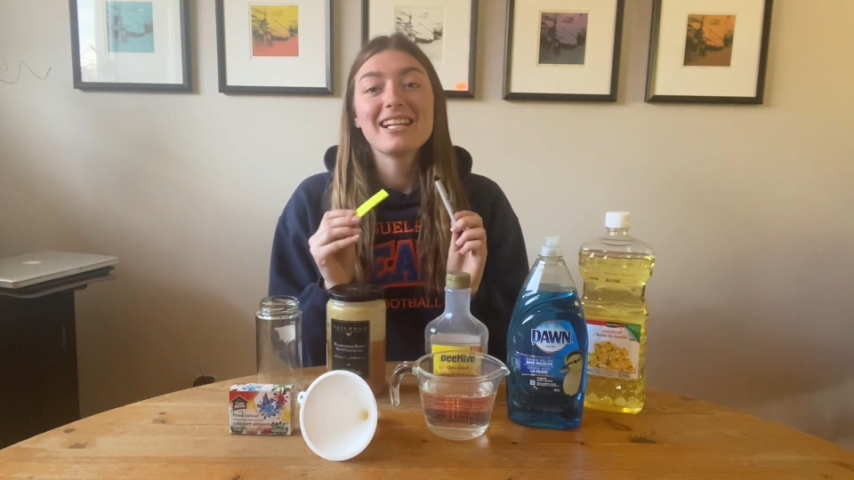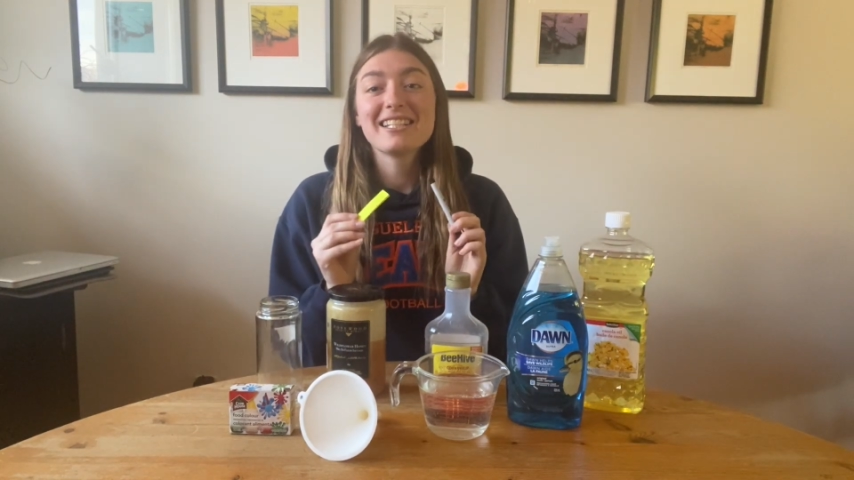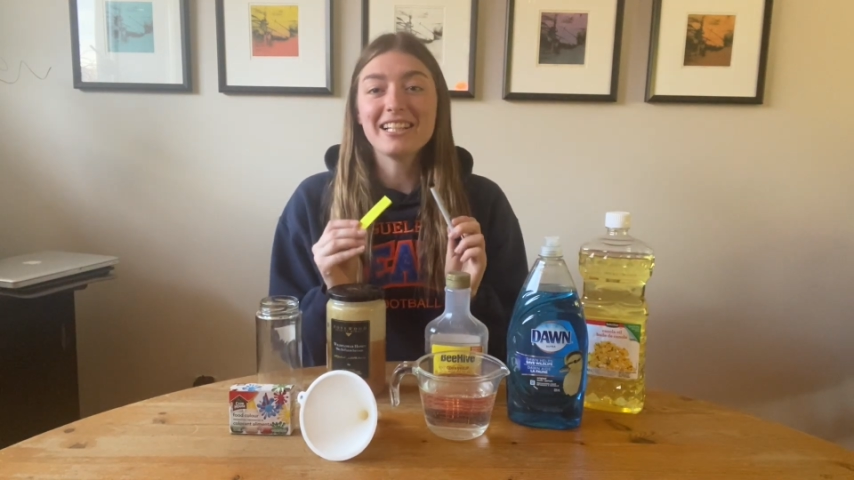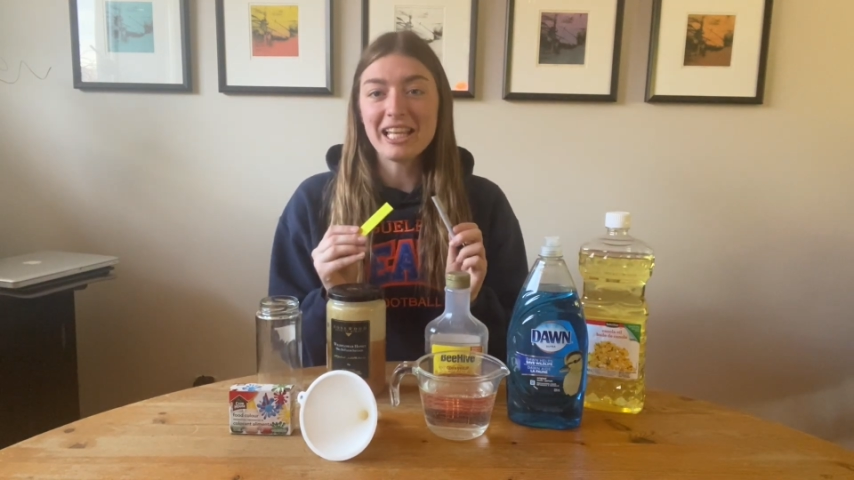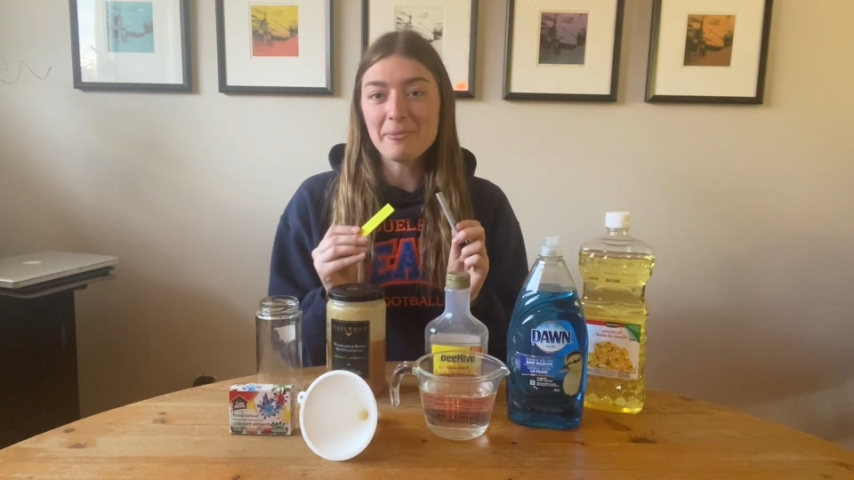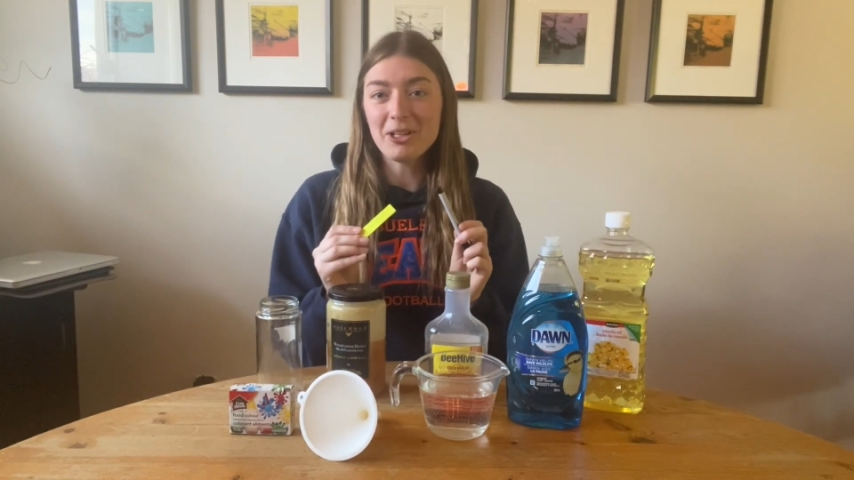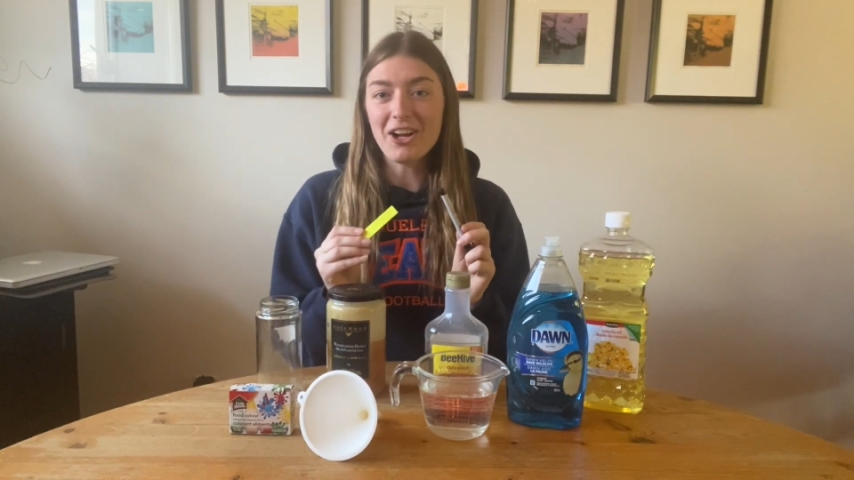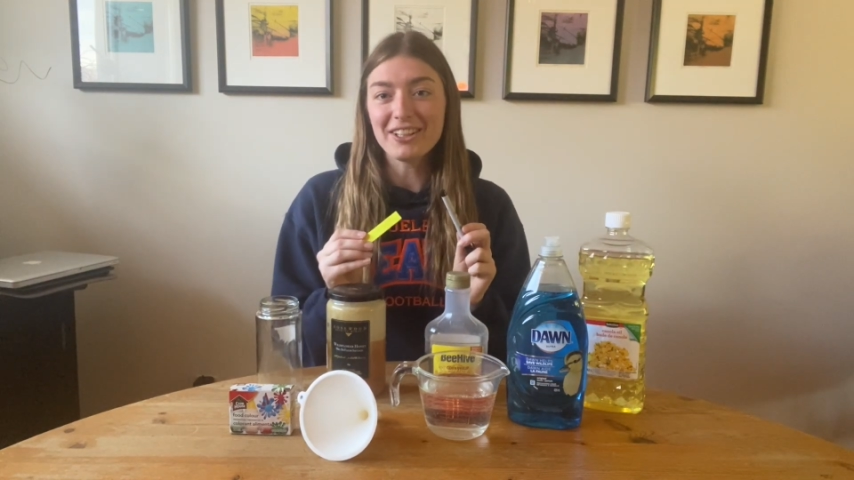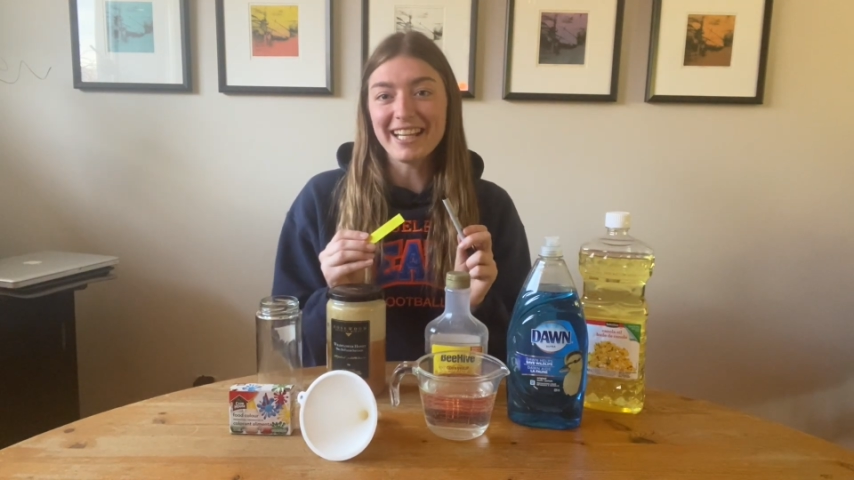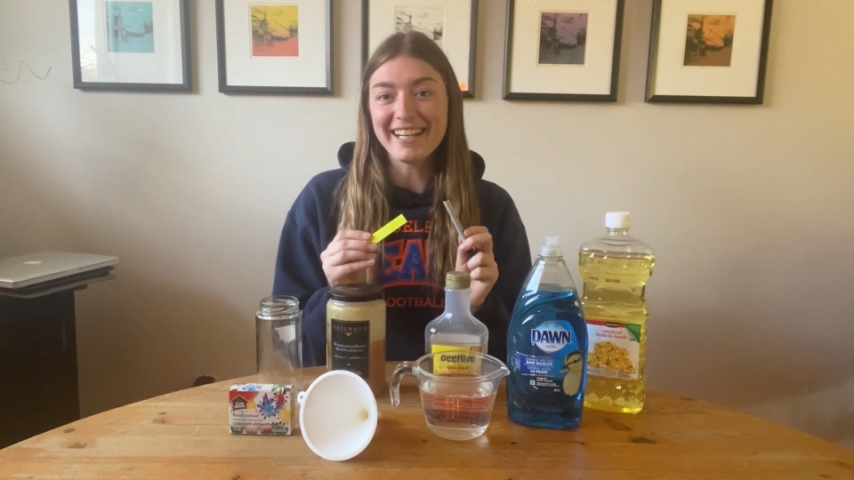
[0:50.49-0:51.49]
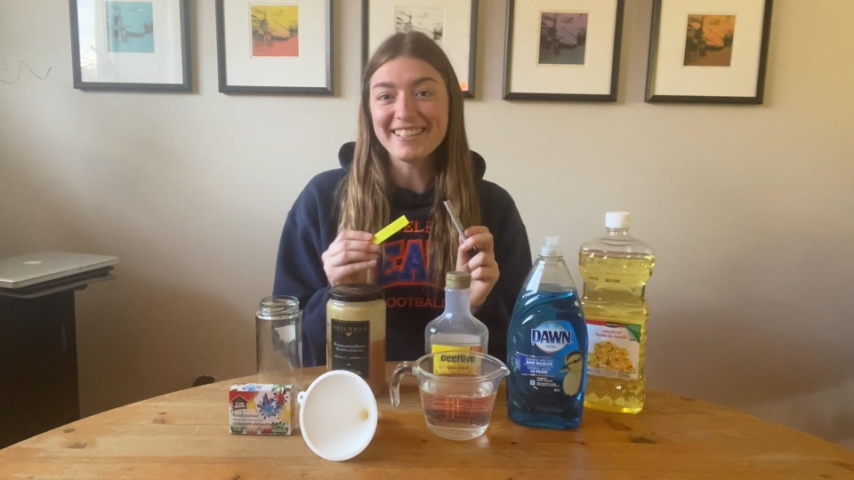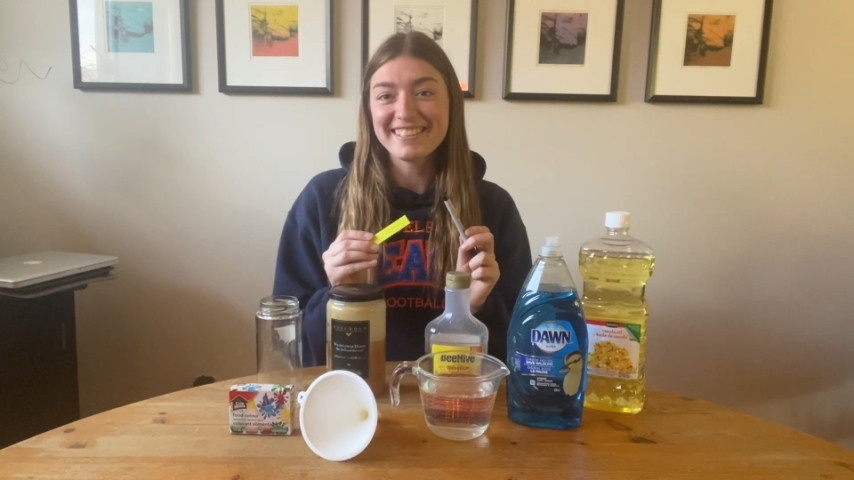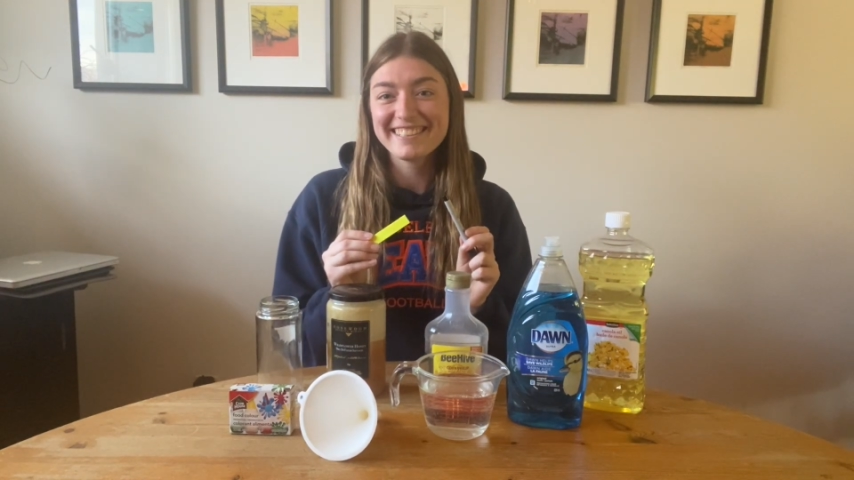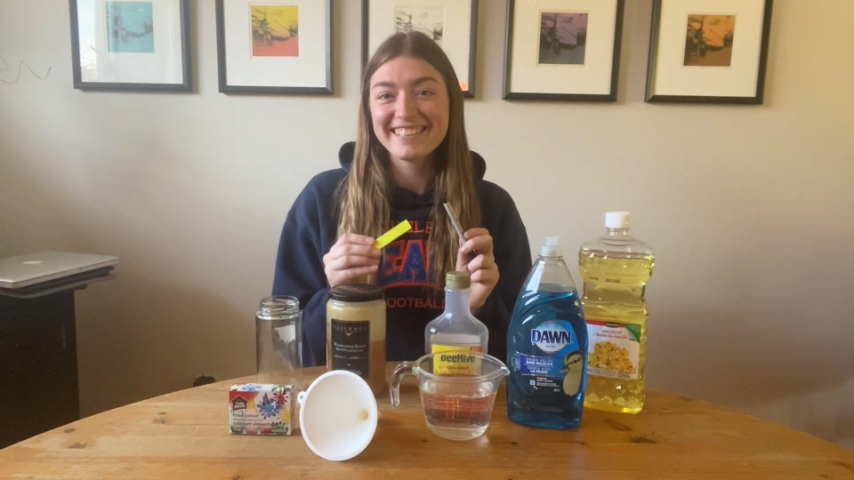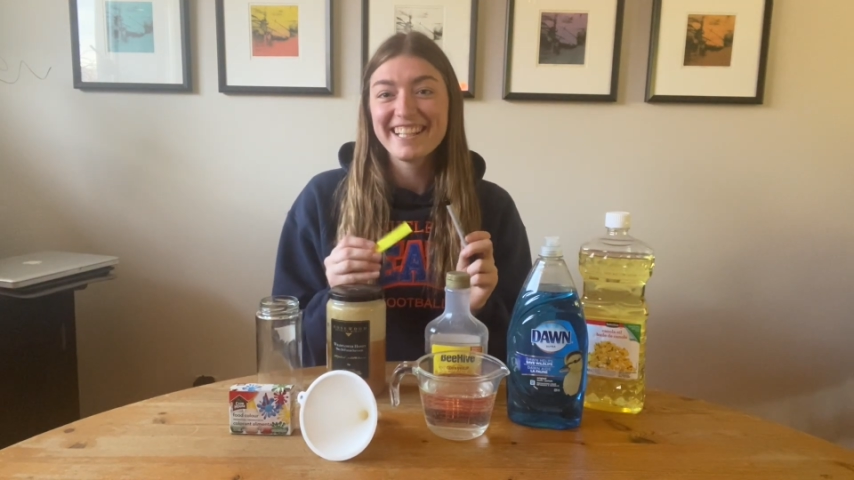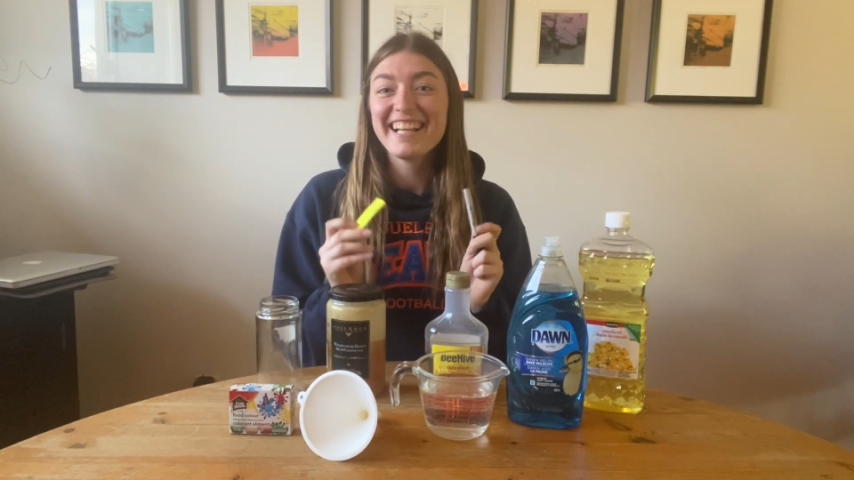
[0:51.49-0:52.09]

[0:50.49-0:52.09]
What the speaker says: to label our layers.